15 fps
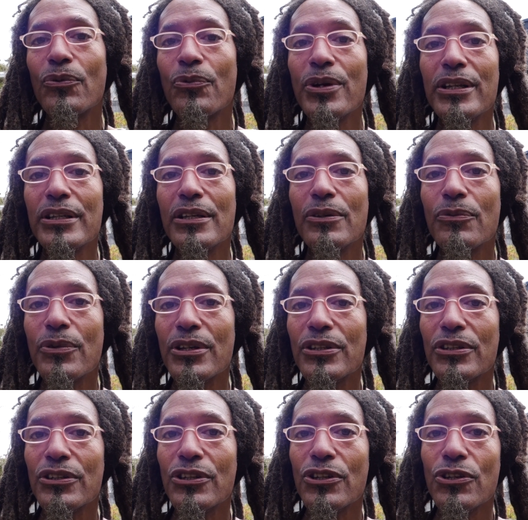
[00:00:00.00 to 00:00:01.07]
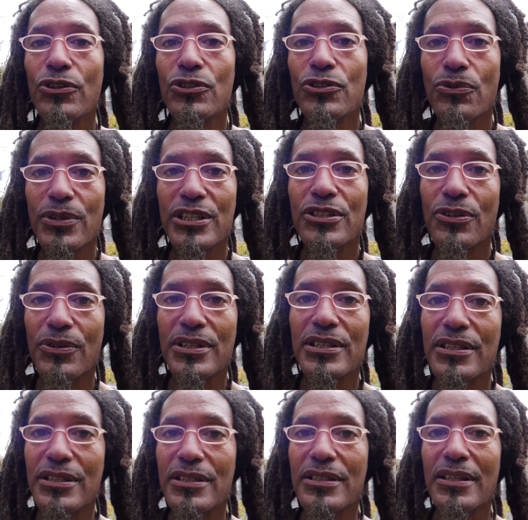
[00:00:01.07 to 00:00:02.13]
really with huge
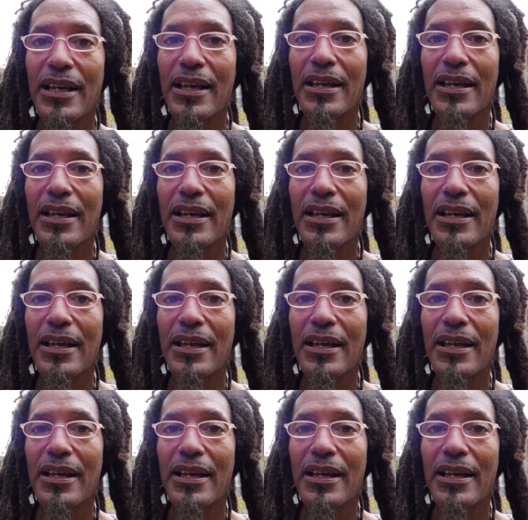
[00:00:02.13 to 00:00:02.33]
resources